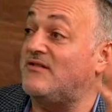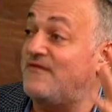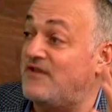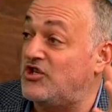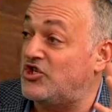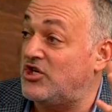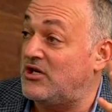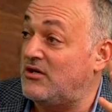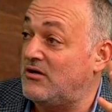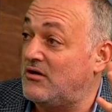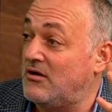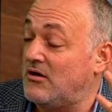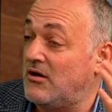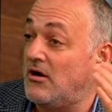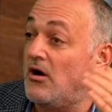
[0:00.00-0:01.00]
division,
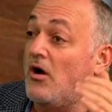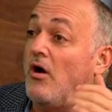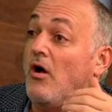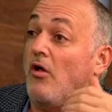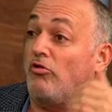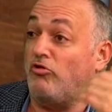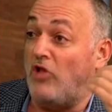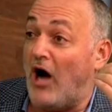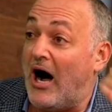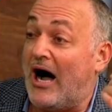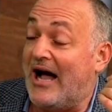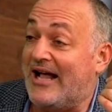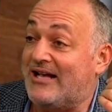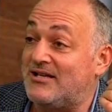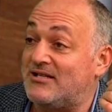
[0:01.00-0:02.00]

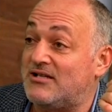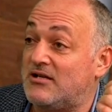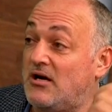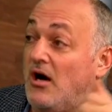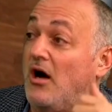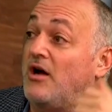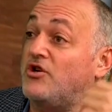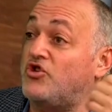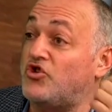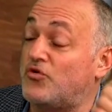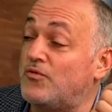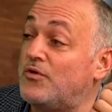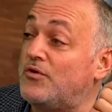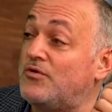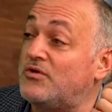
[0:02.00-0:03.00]
lies,
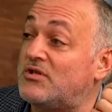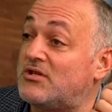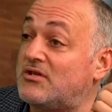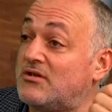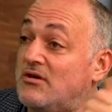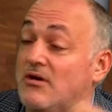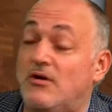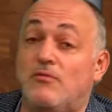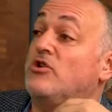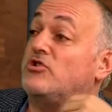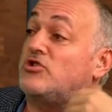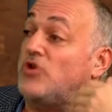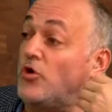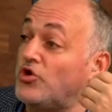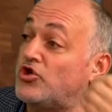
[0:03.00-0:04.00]
untruths,
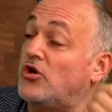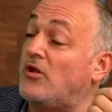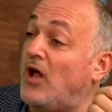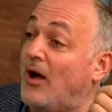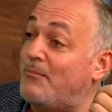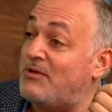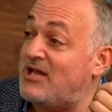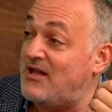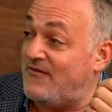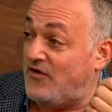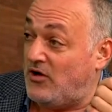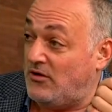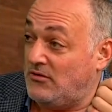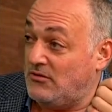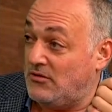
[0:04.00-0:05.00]
social
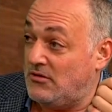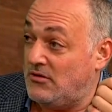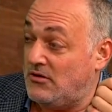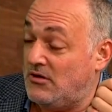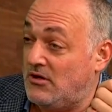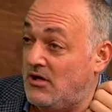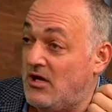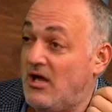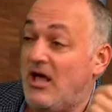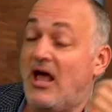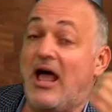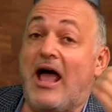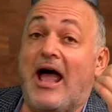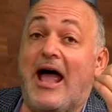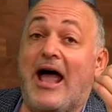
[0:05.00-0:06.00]
upheaval.
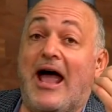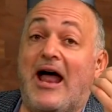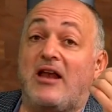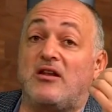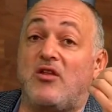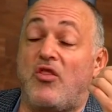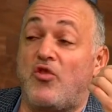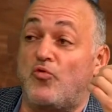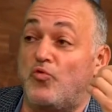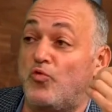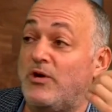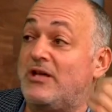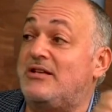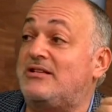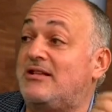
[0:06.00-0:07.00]
And the
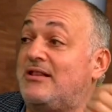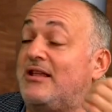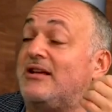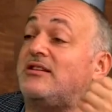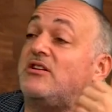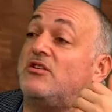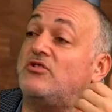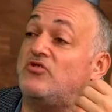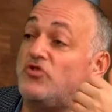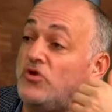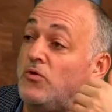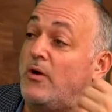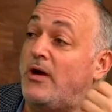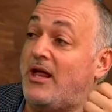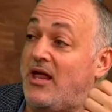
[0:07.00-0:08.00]
reason that they're
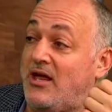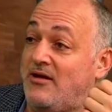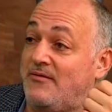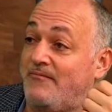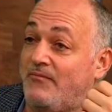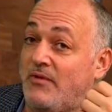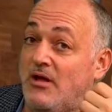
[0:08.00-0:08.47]
doing it